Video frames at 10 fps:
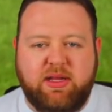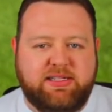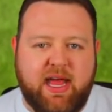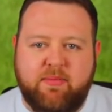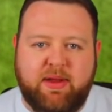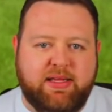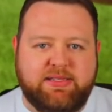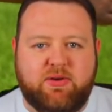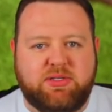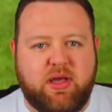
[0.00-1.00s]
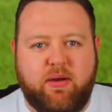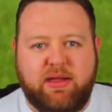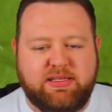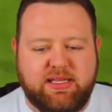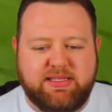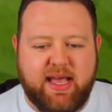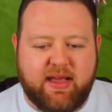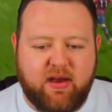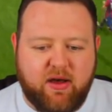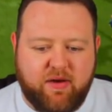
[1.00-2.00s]
only ten minutes or so into the
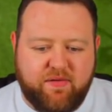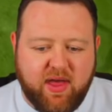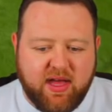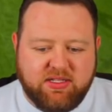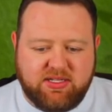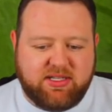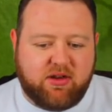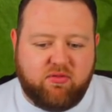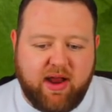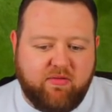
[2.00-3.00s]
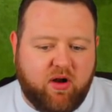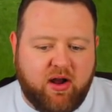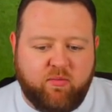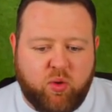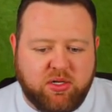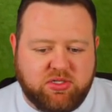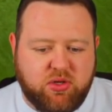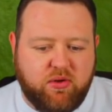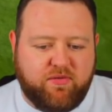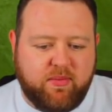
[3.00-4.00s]
second half. Just a great run and one
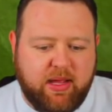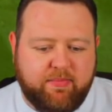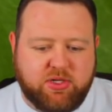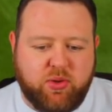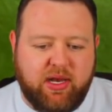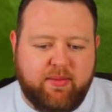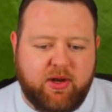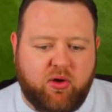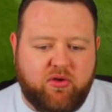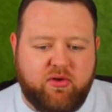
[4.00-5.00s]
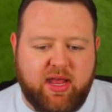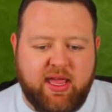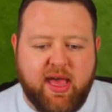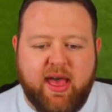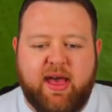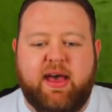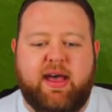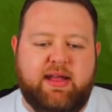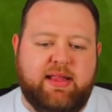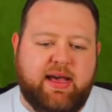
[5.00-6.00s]
two from hit between him and Henry.
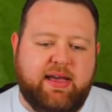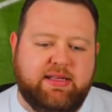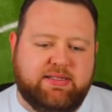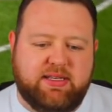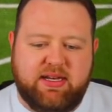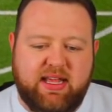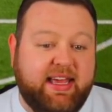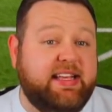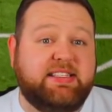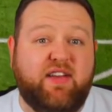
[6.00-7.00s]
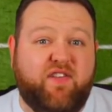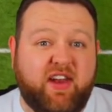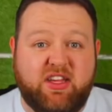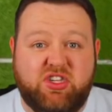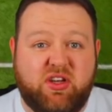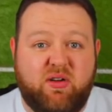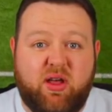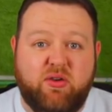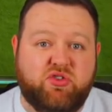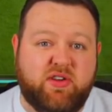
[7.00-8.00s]
Uh, and that is an easy finish, you know,
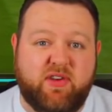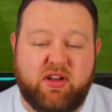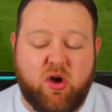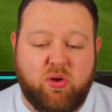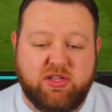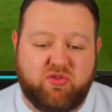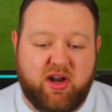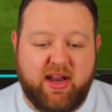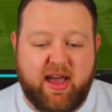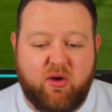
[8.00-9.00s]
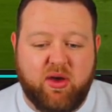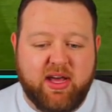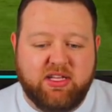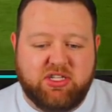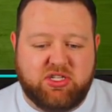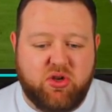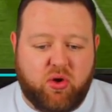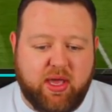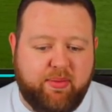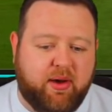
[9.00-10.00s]
low driven, goalie's running out, just
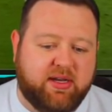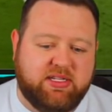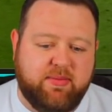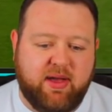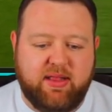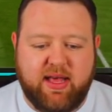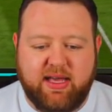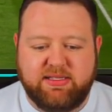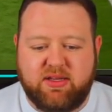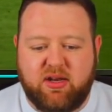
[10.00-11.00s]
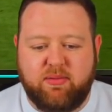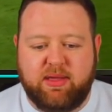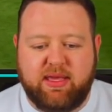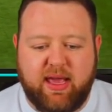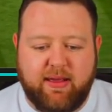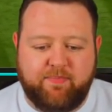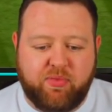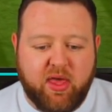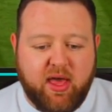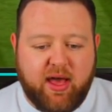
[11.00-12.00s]
knock it past him, and that is going to be game.
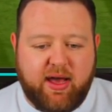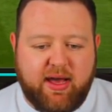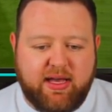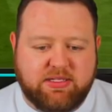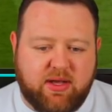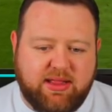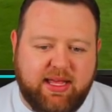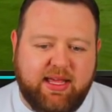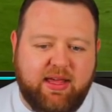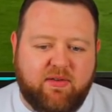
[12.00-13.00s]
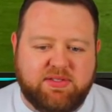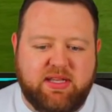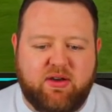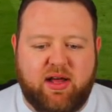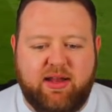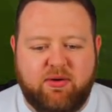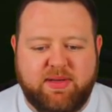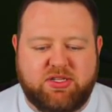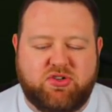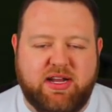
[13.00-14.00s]
Uh, so I think he obviously got a little
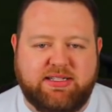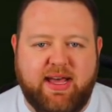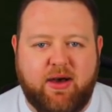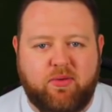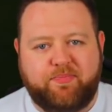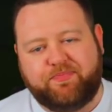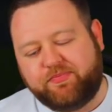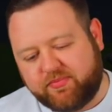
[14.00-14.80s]
bit stressed out,